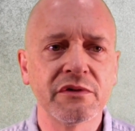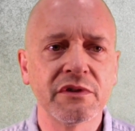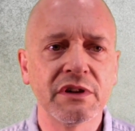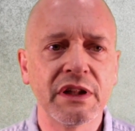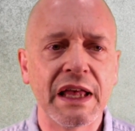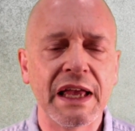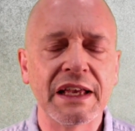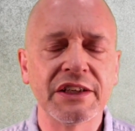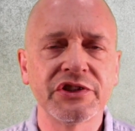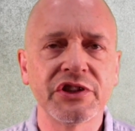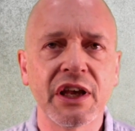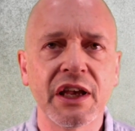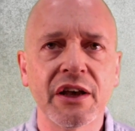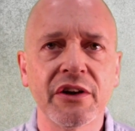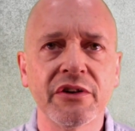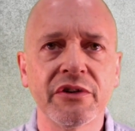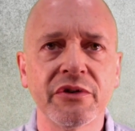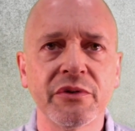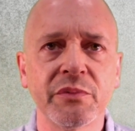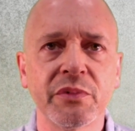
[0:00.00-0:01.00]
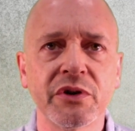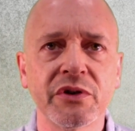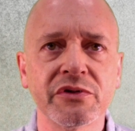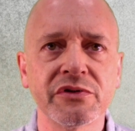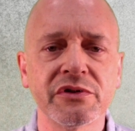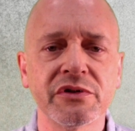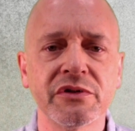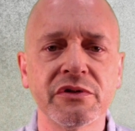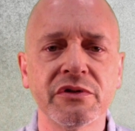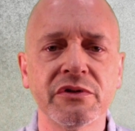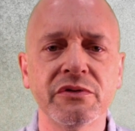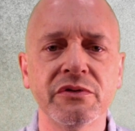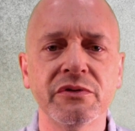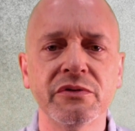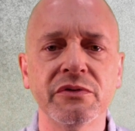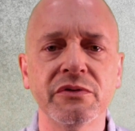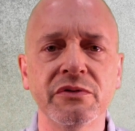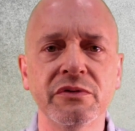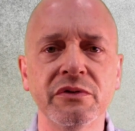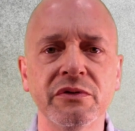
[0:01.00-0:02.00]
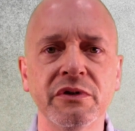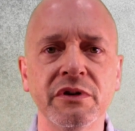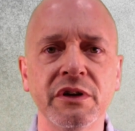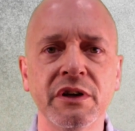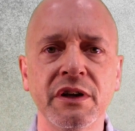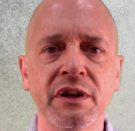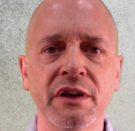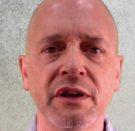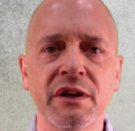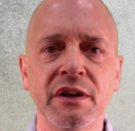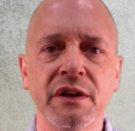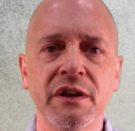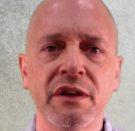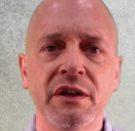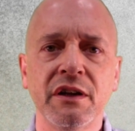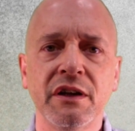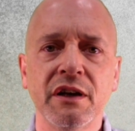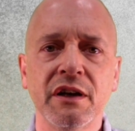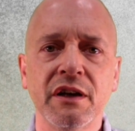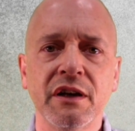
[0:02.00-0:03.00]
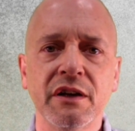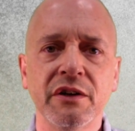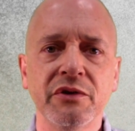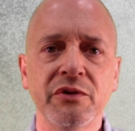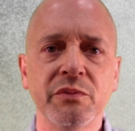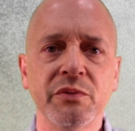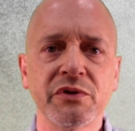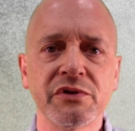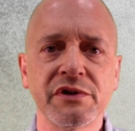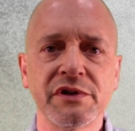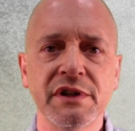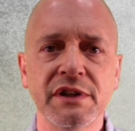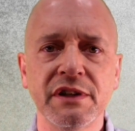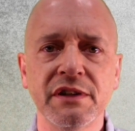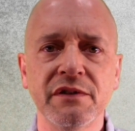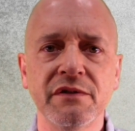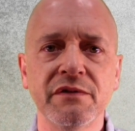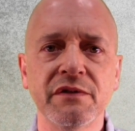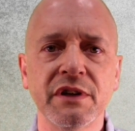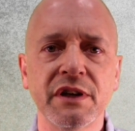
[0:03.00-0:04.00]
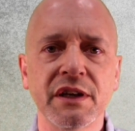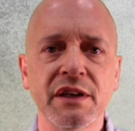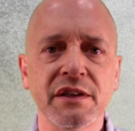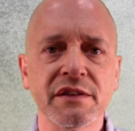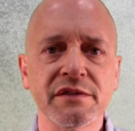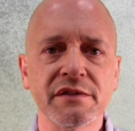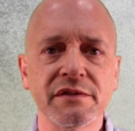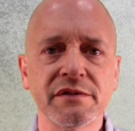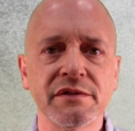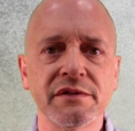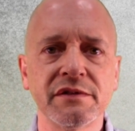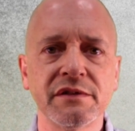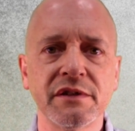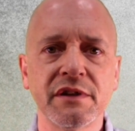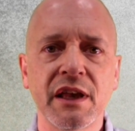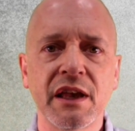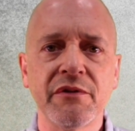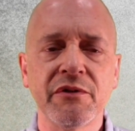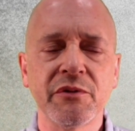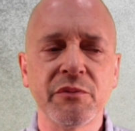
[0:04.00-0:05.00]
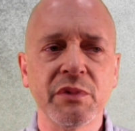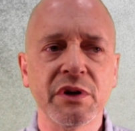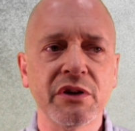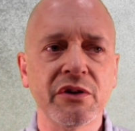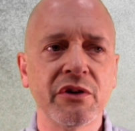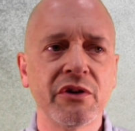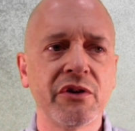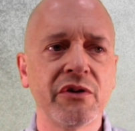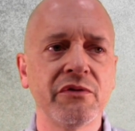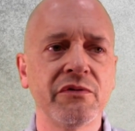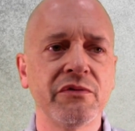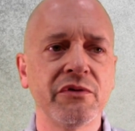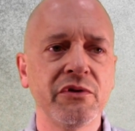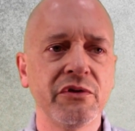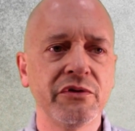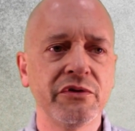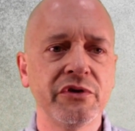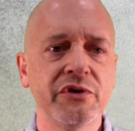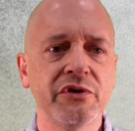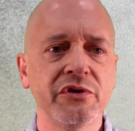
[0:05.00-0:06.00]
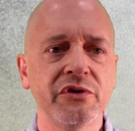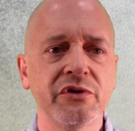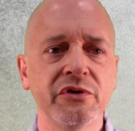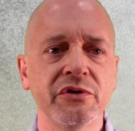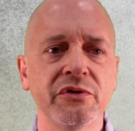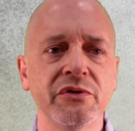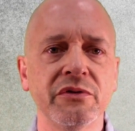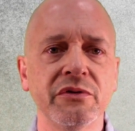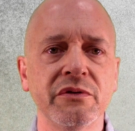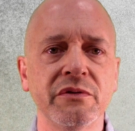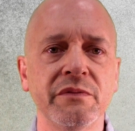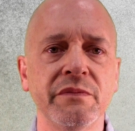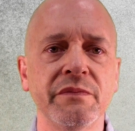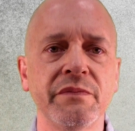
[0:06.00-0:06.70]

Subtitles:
lash out at the person who you perceive as having been hurtful to you.